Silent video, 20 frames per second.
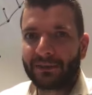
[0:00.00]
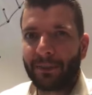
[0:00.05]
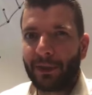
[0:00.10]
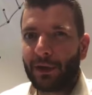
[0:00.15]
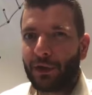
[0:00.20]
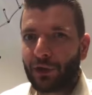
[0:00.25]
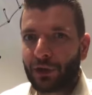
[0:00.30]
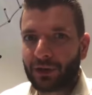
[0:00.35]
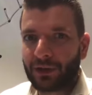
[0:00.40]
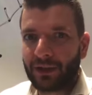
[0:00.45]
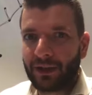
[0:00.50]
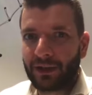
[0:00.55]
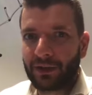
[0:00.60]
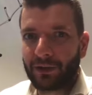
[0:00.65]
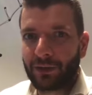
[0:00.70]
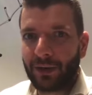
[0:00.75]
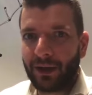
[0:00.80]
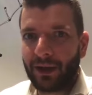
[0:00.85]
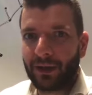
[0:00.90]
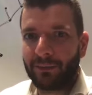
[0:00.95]
by your
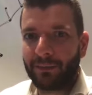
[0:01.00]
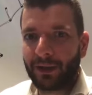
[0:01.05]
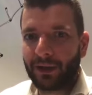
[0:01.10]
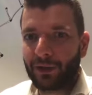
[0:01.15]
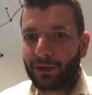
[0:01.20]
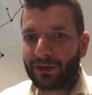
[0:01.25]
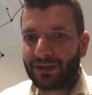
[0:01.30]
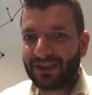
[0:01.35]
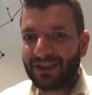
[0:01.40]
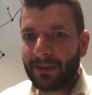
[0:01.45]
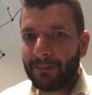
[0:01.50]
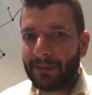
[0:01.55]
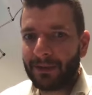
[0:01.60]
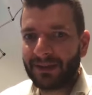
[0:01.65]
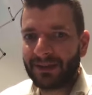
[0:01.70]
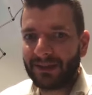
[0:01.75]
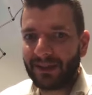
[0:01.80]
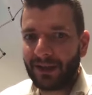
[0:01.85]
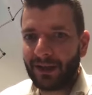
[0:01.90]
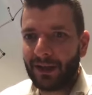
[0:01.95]
click-through rate, by your
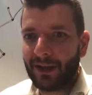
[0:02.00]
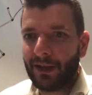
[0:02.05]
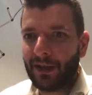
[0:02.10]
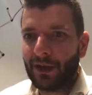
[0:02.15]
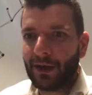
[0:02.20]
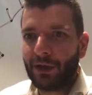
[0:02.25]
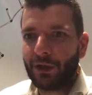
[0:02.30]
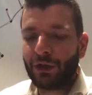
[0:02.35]
CPC,